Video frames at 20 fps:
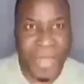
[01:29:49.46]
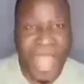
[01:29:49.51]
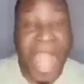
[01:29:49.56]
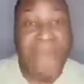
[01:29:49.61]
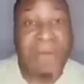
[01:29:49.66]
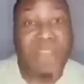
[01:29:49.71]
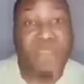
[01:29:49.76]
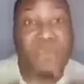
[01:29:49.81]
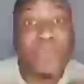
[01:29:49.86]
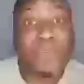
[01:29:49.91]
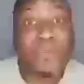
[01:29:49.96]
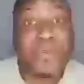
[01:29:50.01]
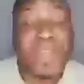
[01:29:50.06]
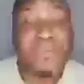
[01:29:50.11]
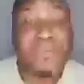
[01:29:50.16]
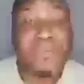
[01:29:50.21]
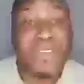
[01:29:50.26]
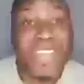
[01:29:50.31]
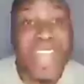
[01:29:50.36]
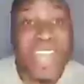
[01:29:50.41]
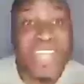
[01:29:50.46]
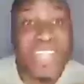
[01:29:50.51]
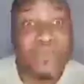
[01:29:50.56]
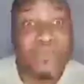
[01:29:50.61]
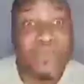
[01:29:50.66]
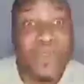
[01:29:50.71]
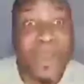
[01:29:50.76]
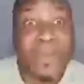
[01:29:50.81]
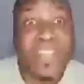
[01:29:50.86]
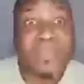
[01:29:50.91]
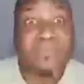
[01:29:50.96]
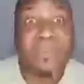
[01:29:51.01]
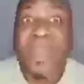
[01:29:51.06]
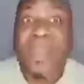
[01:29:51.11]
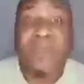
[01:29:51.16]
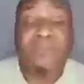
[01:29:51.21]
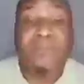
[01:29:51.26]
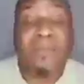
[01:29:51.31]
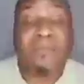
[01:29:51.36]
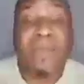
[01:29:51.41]
abantu bafumani mu diaspora bali
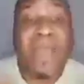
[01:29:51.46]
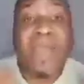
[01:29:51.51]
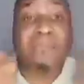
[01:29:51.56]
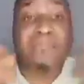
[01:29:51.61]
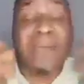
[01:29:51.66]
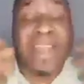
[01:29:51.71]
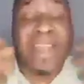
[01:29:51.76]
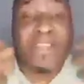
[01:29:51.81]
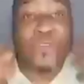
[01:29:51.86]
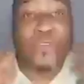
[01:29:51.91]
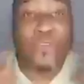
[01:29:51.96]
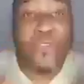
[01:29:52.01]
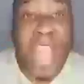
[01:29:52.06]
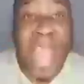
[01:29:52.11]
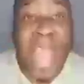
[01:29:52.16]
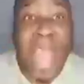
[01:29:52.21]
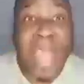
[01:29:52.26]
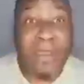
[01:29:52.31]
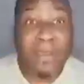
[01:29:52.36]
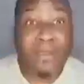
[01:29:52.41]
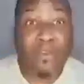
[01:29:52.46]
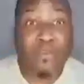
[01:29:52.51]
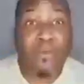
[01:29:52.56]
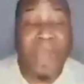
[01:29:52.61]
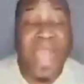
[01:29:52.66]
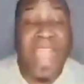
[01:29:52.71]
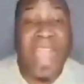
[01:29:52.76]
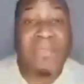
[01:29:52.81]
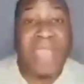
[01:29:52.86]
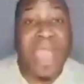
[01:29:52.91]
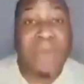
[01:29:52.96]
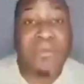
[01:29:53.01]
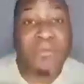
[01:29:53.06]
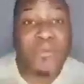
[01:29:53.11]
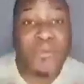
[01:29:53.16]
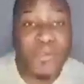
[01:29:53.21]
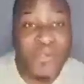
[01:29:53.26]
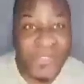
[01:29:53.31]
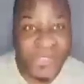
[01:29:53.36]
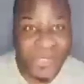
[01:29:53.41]
baduka kubanga bya
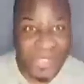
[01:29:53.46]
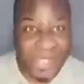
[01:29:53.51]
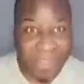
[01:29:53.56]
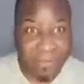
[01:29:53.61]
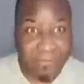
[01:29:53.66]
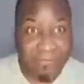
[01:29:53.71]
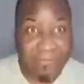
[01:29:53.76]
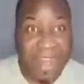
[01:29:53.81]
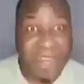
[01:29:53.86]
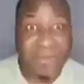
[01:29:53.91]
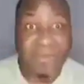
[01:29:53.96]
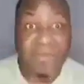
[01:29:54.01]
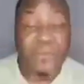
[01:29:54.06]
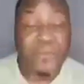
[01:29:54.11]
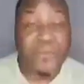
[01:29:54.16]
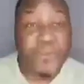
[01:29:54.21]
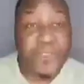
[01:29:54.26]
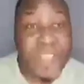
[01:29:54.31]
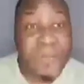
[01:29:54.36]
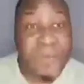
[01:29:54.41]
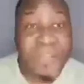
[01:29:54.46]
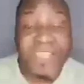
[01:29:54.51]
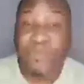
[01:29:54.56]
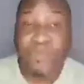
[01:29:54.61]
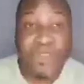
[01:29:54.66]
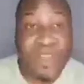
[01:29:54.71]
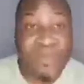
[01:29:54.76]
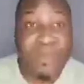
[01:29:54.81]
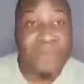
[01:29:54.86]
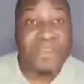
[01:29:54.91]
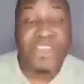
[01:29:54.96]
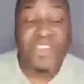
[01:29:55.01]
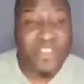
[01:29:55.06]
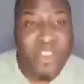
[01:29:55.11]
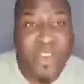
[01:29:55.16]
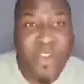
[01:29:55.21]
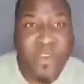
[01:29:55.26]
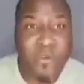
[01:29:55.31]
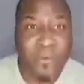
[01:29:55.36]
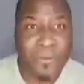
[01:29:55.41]
bufuzi bali mu fear bati bolambo bi
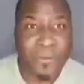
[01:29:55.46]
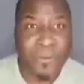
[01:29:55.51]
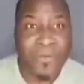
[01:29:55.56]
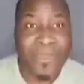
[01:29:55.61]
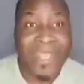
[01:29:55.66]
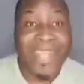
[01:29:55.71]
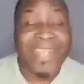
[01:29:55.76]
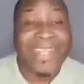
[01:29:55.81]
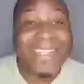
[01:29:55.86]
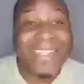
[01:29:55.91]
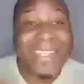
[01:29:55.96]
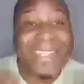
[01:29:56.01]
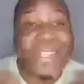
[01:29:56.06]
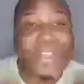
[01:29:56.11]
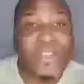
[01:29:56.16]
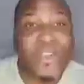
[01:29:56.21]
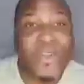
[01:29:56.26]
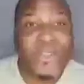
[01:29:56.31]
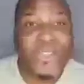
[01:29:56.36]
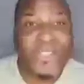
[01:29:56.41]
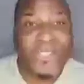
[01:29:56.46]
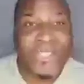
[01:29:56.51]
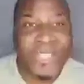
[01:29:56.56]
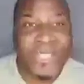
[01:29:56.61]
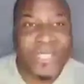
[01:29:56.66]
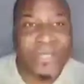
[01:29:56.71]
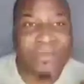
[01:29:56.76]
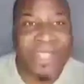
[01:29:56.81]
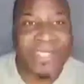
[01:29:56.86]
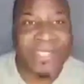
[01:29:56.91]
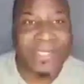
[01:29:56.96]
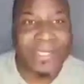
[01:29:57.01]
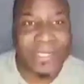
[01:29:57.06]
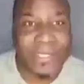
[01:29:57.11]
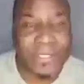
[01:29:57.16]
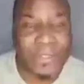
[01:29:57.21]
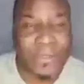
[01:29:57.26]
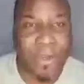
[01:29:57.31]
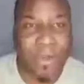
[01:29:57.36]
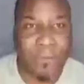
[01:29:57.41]
no this nonsense must
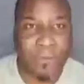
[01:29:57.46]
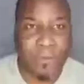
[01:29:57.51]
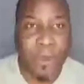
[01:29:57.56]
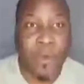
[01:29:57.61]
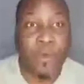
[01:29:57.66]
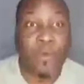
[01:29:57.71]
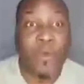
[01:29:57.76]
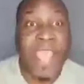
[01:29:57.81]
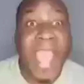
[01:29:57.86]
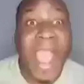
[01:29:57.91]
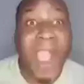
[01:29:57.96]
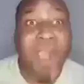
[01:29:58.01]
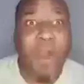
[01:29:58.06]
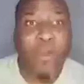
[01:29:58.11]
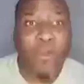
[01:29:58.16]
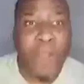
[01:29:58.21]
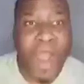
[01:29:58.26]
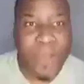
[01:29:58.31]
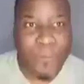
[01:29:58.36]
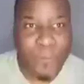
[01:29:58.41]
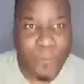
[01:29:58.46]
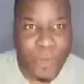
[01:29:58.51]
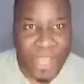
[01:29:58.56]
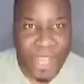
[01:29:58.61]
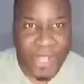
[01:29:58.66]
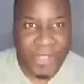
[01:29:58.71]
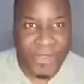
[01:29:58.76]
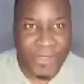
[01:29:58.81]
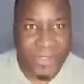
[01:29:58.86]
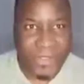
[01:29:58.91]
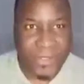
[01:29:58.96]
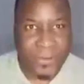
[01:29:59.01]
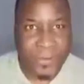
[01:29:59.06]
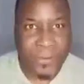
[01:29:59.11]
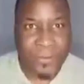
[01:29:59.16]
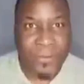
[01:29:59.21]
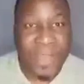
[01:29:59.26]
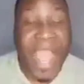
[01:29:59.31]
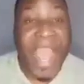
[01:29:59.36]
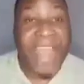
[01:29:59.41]
stop we are all Africans
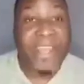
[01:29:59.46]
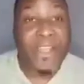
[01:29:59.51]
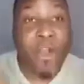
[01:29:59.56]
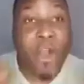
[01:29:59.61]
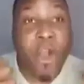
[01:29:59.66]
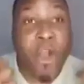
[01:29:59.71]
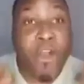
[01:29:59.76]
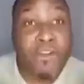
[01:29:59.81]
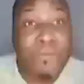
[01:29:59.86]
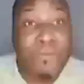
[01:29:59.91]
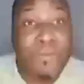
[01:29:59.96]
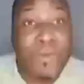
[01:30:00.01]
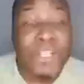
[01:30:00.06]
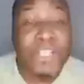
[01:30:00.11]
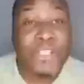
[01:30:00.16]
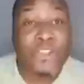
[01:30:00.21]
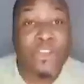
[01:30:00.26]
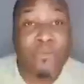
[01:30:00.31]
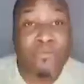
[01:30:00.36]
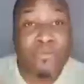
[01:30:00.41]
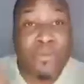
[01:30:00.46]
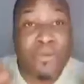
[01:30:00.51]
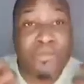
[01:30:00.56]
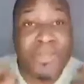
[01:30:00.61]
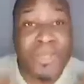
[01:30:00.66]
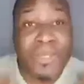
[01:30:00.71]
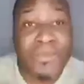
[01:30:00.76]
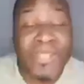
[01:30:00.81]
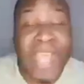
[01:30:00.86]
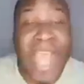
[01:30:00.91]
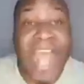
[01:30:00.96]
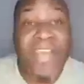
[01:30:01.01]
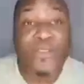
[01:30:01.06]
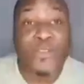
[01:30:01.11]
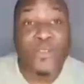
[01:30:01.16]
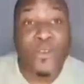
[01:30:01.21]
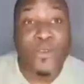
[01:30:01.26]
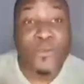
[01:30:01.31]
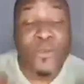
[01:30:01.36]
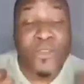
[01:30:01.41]
and all political problems are
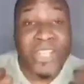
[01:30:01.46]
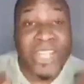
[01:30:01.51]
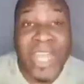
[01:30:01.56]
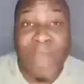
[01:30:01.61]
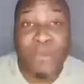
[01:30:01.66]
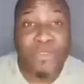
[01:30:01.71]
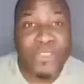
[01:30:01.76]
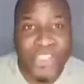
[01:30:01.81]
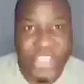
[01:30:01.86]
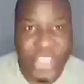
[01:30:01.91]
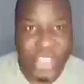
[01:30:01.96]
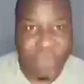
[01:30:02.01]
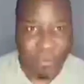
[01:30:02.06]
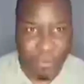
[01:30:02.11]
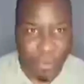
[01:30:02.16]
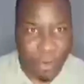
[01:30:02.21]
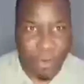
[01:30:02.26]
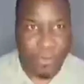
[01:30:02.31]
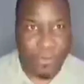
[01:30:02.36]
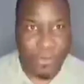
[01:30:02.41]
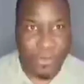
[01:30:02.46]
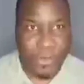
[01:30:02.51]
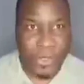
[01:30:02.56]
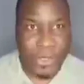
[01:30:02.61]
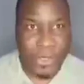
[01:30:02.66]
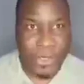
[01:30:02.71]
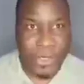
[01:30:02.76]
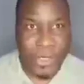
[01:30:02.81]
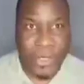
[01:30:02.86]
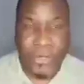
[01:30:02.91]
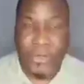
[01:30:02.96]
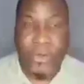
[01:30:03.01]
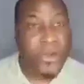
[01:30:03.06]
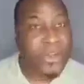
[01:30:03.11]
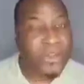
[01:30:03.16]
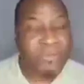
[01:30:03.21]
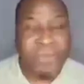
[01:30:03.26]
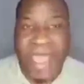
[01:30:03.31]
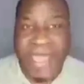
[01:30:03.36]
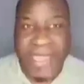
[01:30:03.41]
solved on the round table
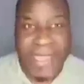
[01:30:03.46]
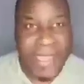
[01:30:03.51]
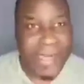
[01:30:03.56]
not by